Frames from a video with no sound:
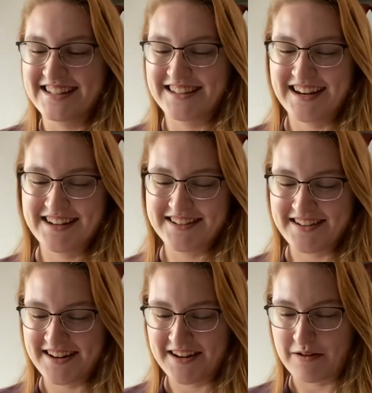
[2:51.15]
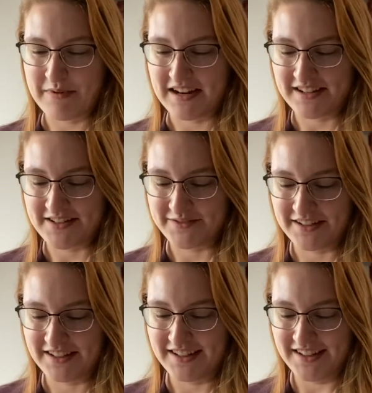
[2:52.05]
That is not how magnets
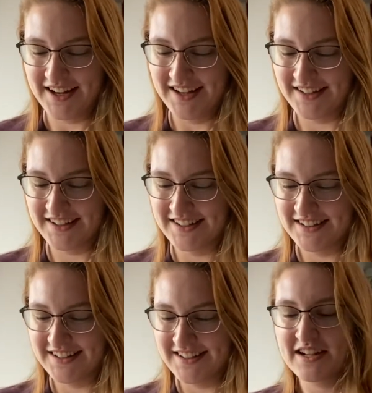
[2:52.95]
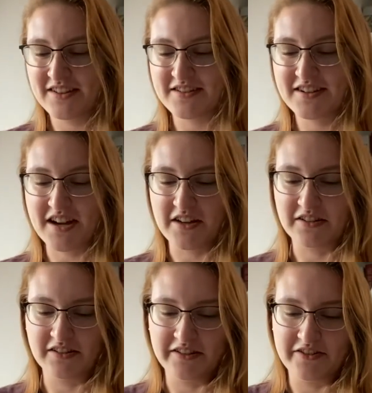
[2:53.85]
work. There's like
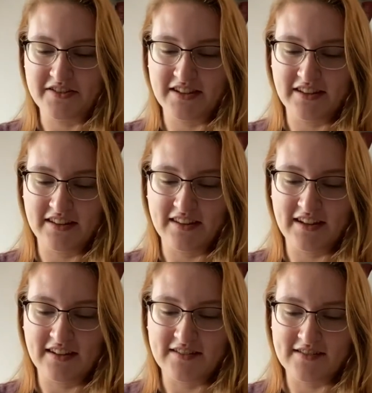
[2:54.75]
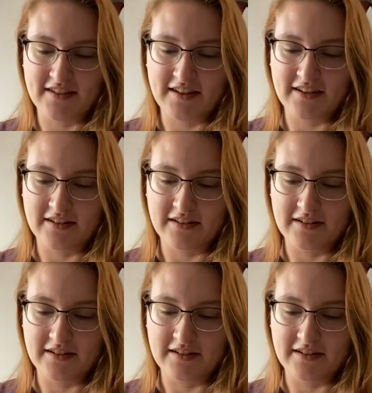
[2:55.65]
other little silly things like,